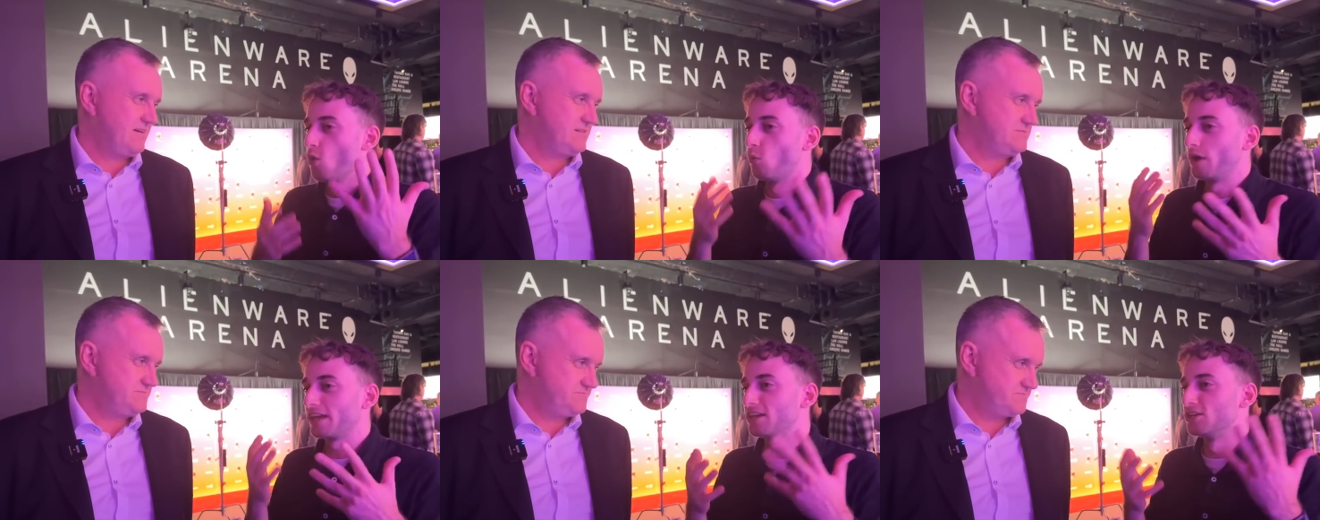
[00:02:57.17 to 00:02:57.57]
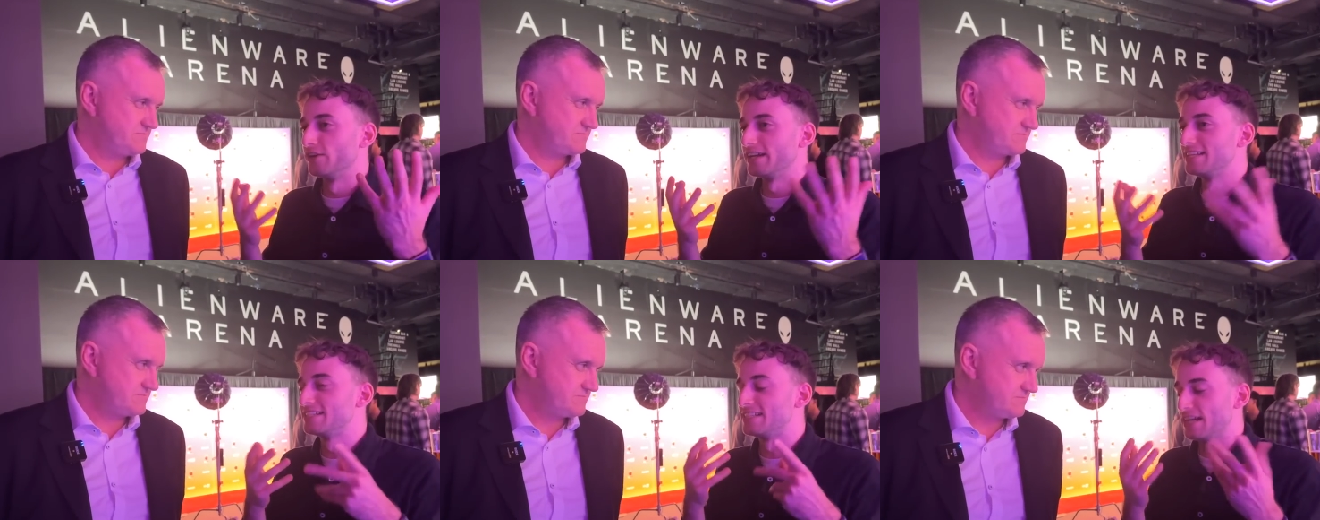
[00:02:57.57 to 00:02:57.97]
Speaker 1: What are you
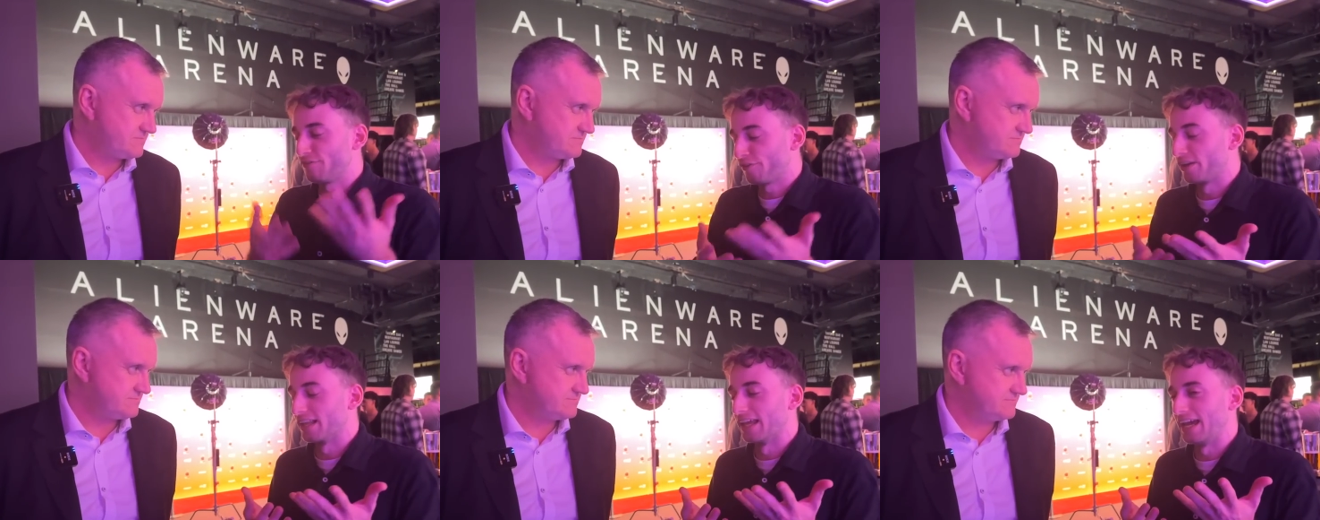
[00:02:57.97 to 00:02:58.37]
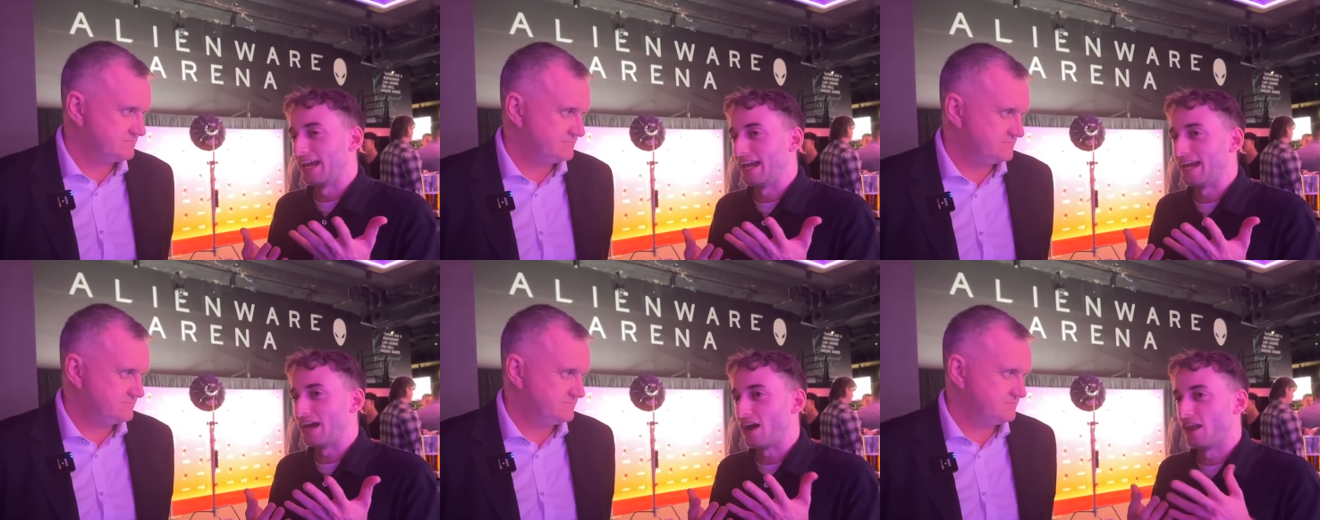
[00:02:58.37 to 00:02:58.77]
doing
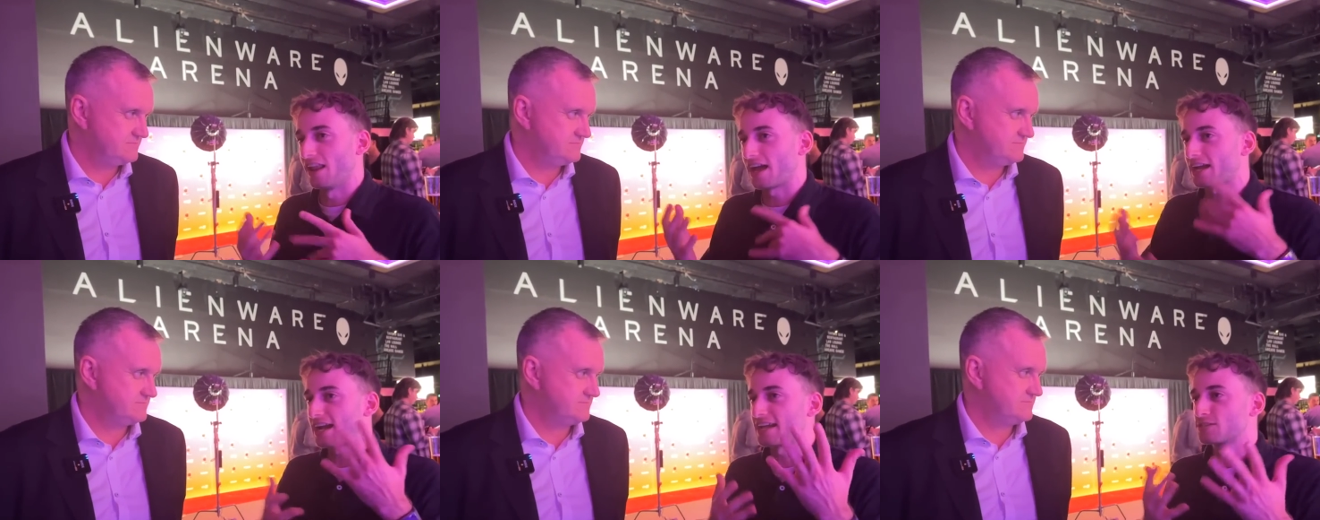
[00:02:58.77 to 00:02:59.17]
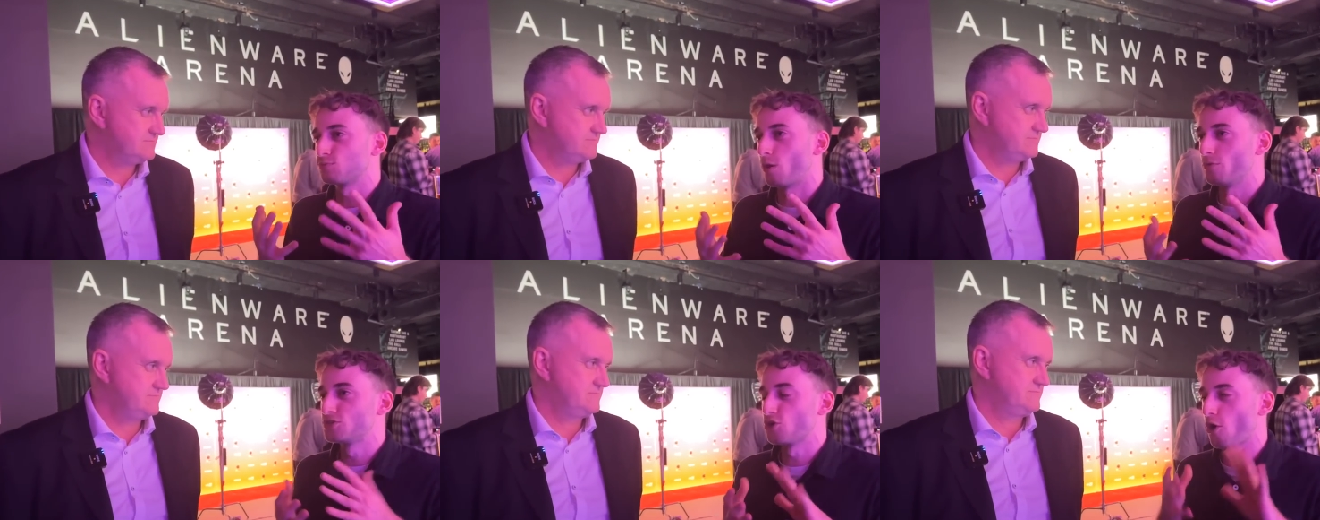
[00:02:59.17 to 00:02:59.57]
differently? And like, I guess
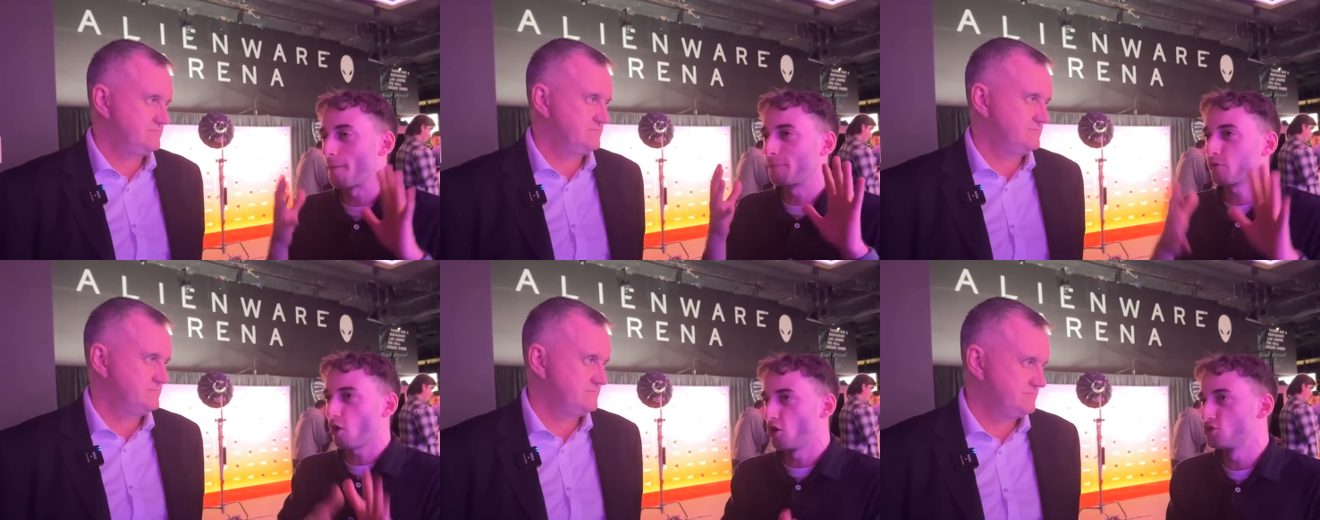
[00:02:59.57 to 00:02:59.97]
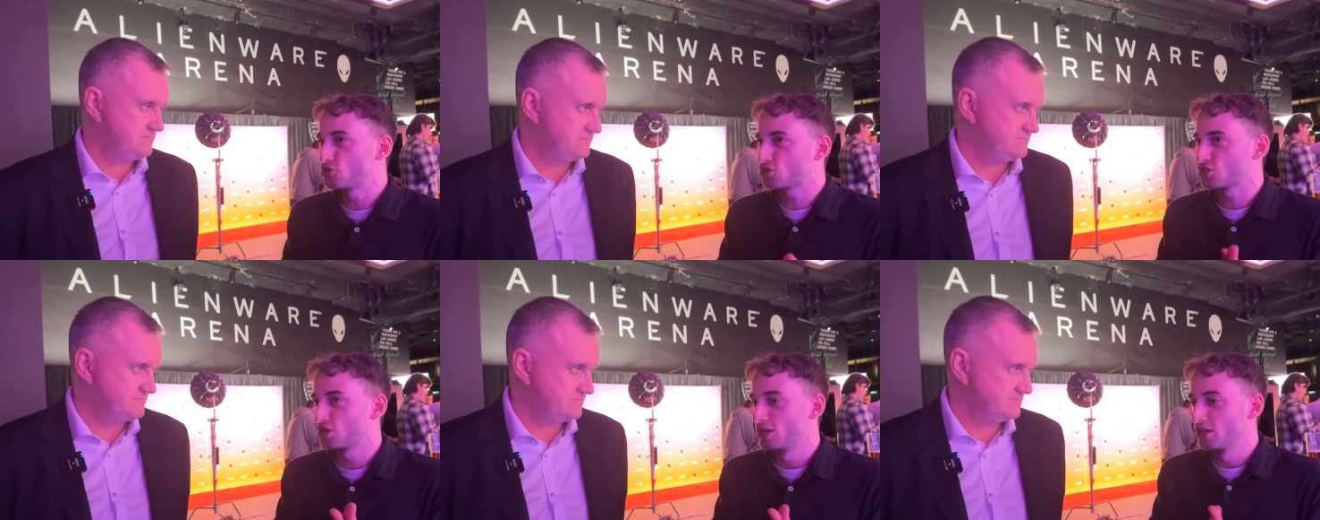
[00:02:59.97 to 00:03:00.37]
what was your
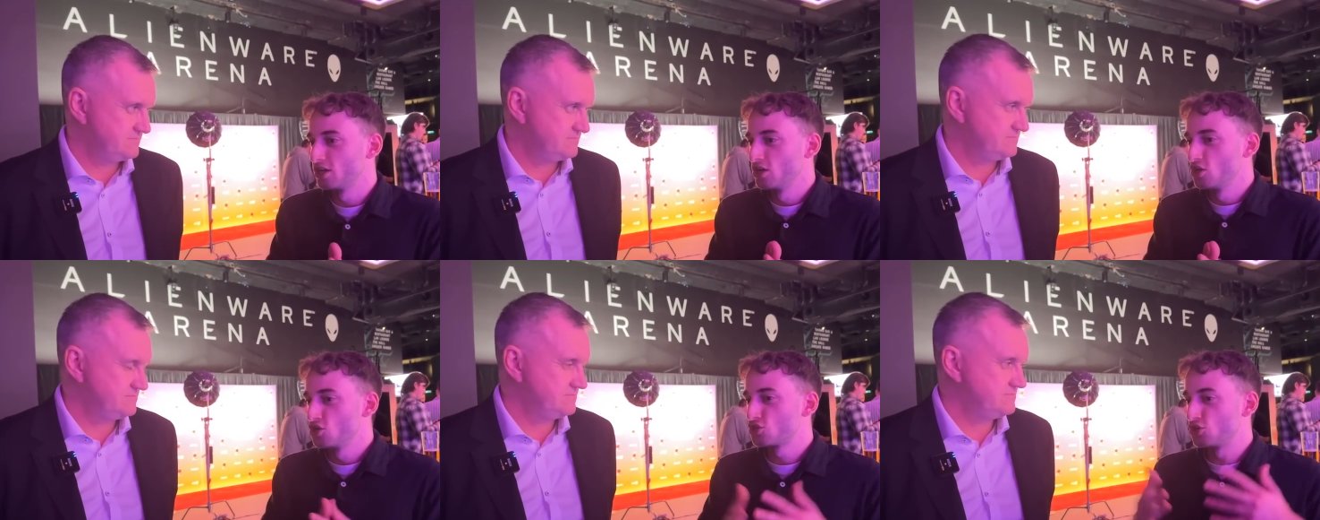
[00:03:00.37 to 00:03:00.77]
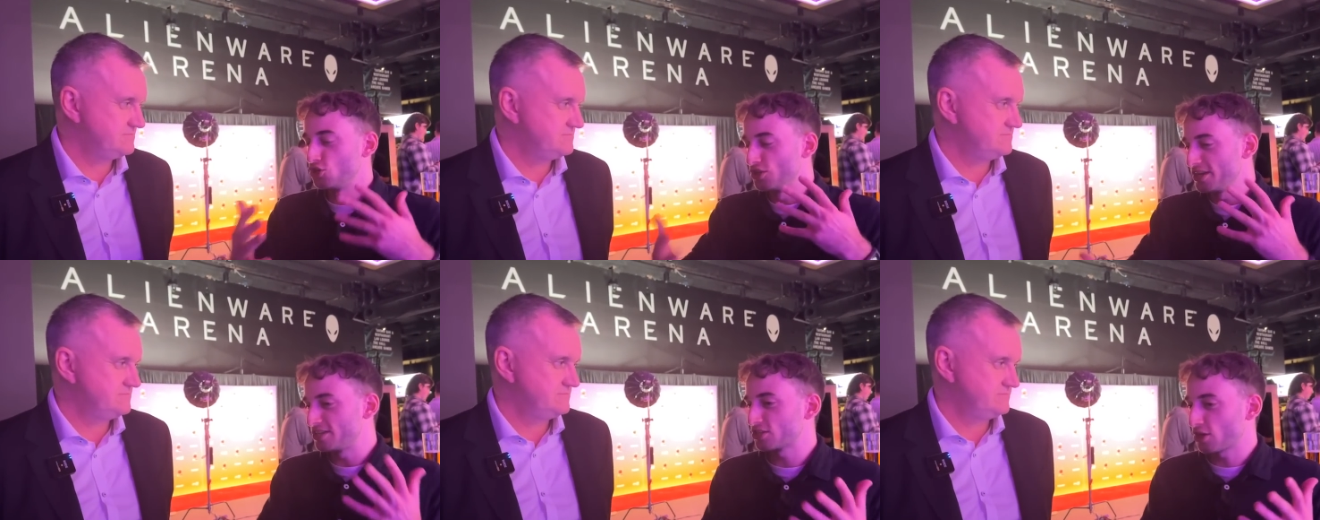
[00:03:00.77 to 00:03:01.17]
approach
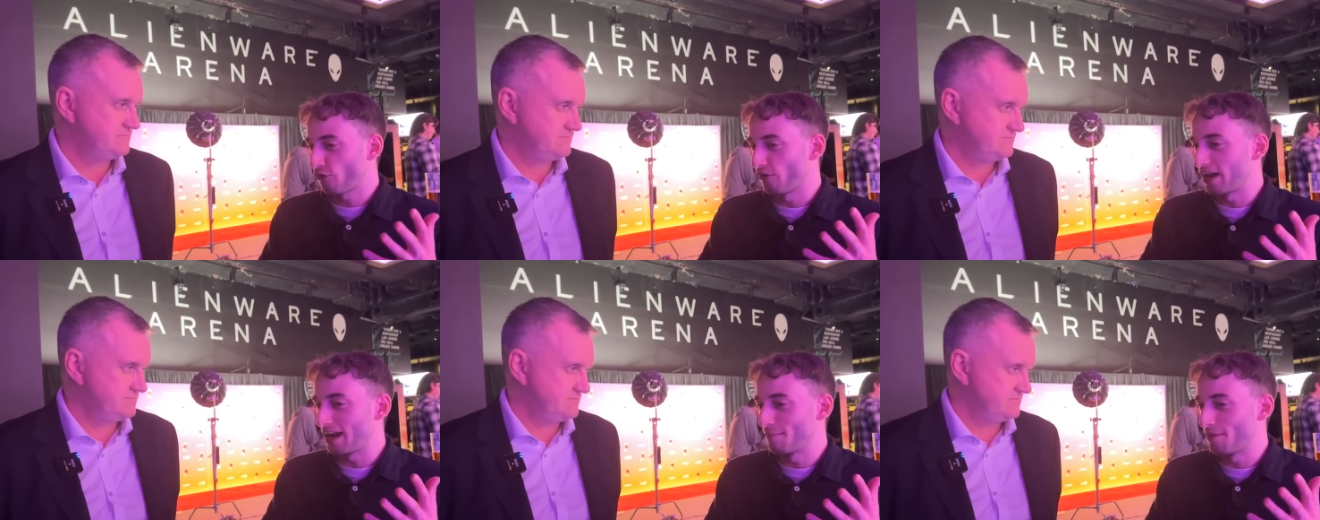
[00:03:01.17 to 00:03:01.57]
to this career